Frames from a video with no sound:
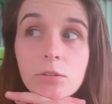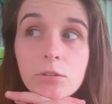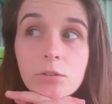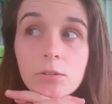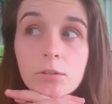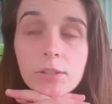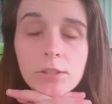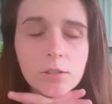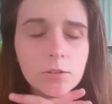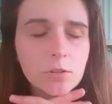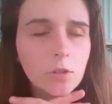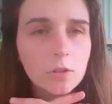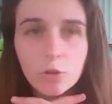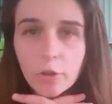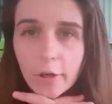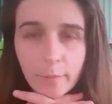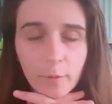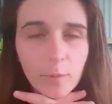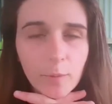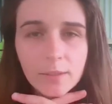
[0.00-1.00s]
this is not a
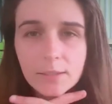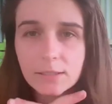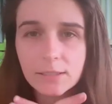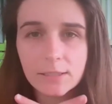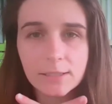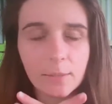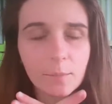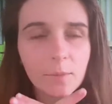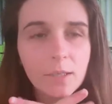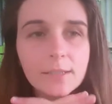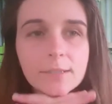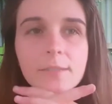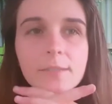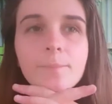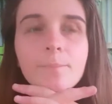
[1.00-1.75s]
creepy one, this is someone else.